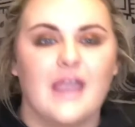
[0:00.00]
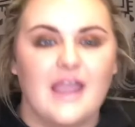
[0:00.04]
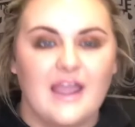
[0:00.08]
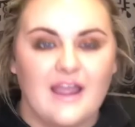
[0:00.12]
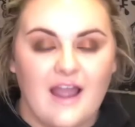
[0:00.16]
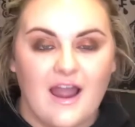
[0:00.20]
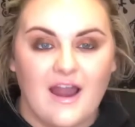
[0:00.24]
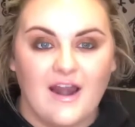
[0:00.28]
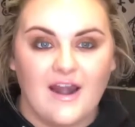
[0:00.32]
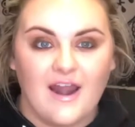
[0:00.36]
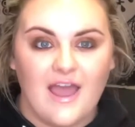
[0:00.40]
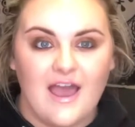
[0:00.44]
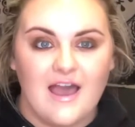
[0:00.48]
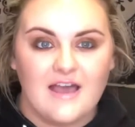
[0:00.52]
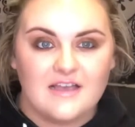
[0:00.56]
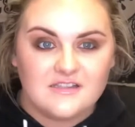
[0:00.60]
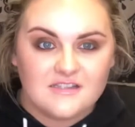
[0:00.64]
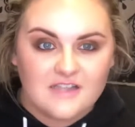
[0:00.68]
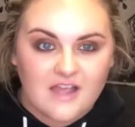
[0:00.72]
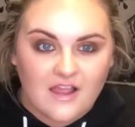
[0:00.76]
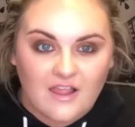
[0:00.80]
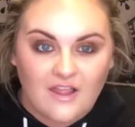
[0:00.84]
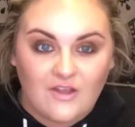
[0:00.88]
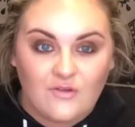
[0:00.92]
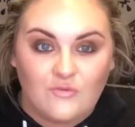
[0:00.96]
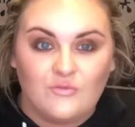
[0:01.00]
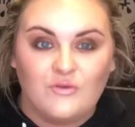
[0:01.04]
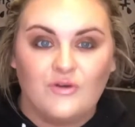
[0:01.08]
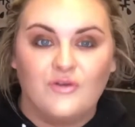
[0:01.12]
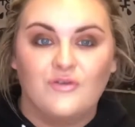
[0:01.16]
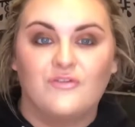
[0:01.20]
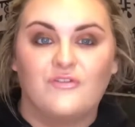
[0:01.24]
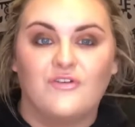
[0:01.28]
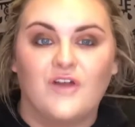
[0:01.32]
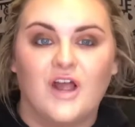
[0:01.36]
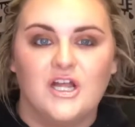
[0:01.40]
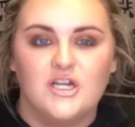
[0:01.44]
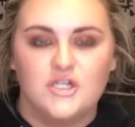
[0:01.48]
It kind of has that like
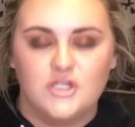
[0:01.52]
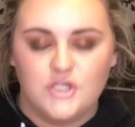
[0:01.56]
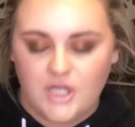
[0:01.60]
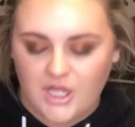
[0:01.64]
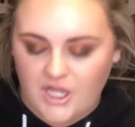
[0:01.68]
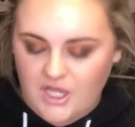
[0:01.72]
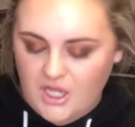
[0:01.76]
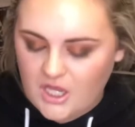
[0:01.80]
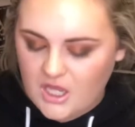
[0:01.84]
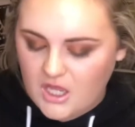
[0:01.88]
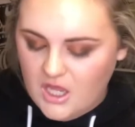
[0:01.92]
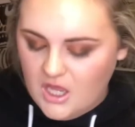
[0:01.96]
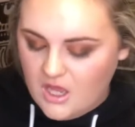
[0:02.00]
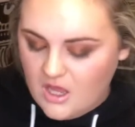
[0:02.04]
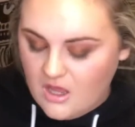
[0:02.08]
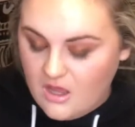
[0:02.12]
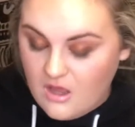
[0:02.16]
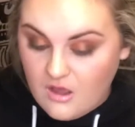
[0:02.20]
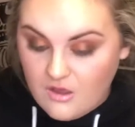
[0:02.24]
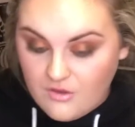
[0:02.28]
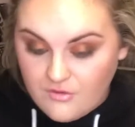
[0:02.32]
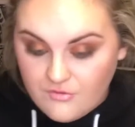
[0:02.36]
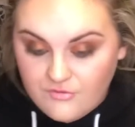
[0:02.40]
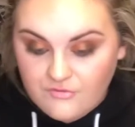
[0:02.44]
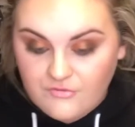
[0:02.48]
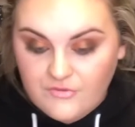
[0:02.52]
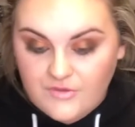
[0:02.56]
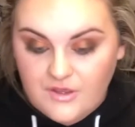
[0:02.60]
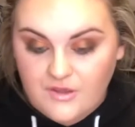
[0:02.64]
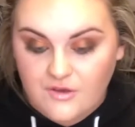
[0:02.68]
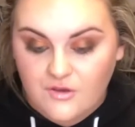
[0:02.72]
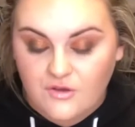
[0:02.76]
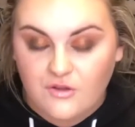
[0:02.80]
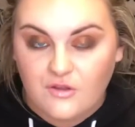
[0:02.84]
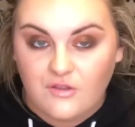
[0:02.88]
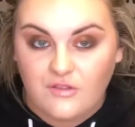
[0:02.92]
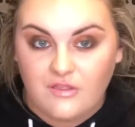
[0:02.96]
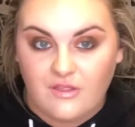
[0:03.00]
refreshing
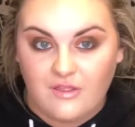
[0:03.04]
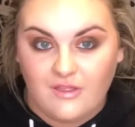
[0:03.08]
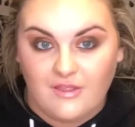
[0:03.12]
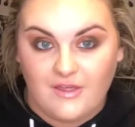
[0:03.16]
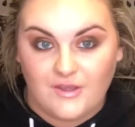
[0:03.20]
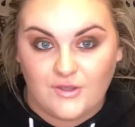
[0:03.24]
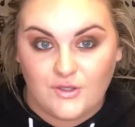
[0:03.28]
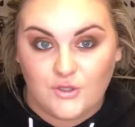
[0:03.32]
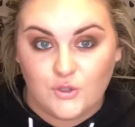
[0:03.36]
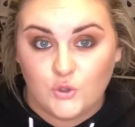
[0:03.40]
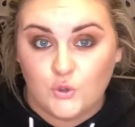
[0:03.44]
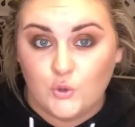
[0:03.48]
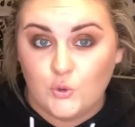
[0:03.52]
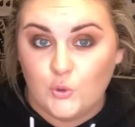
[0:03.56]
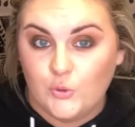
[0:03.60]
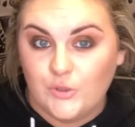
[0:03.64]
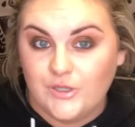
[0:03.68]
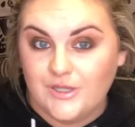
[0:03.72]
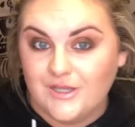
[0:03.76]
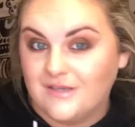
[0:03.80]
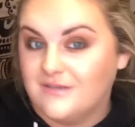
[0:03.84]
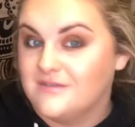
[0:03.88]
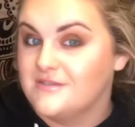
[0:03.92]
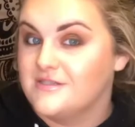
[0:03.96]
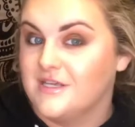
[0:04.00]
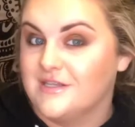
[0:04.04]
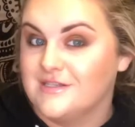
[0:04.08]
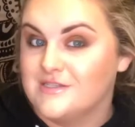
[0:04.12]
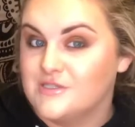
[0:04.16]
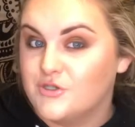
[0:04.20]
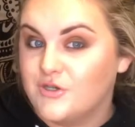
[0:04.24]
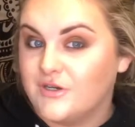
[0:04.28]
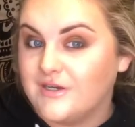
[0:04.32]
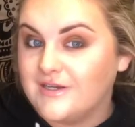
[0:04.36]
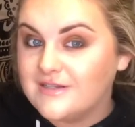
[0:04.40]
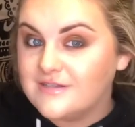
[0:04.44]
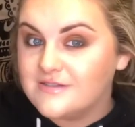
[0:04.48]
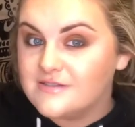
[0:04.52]
feel that like cooling
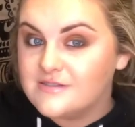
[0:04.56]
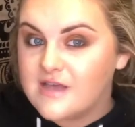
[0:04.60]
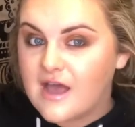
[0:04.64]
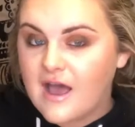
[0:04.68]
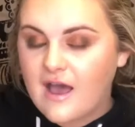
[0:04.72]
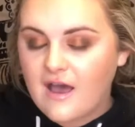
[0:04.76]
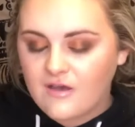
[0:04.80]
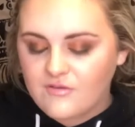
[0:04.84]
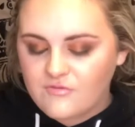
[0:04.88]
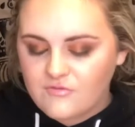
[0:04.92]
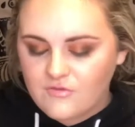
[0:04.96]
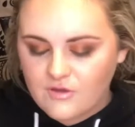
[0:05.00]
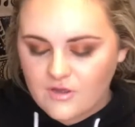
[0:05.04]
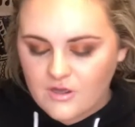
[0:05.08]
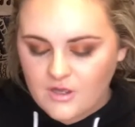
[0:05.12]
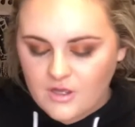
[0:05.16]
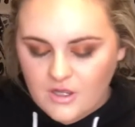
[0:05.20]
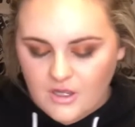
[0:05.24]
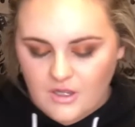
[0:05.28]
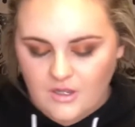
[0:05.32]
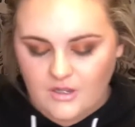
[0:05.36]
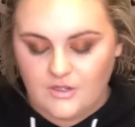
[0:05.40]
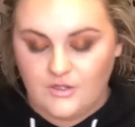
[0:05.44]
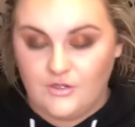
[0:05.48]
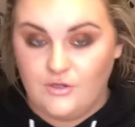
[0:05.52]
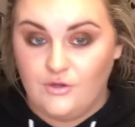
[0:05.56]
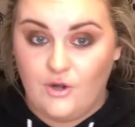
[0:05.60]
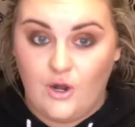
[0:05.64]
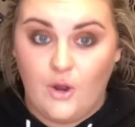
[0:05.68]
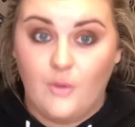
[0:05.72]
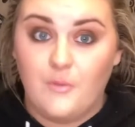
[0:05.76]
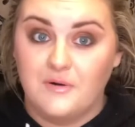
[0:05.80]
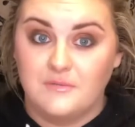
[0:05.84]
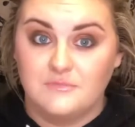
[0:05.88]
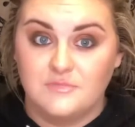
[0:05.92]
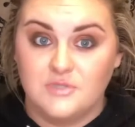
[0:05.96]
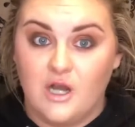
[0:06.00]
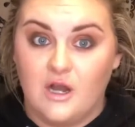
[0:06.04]
sunscreens have. You
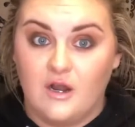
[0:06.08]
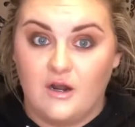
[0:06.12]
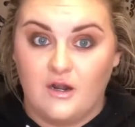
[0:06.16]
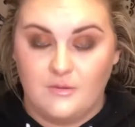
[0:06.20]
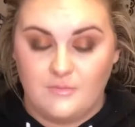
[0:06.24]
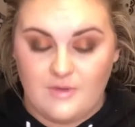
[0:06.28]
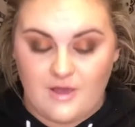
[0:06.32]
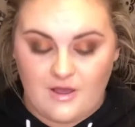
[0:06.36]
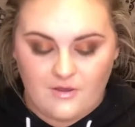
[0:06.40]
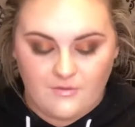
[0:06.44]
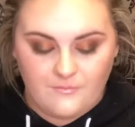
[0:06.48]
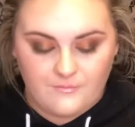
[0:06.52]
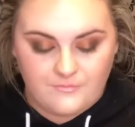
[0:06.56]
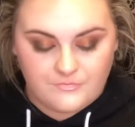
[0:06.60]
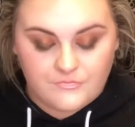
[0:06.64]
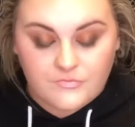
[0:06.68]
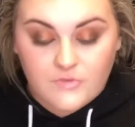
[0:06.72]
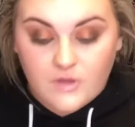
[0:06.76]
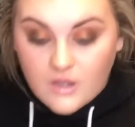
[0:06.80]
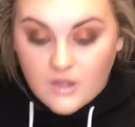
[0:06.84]
know what I'm talking about.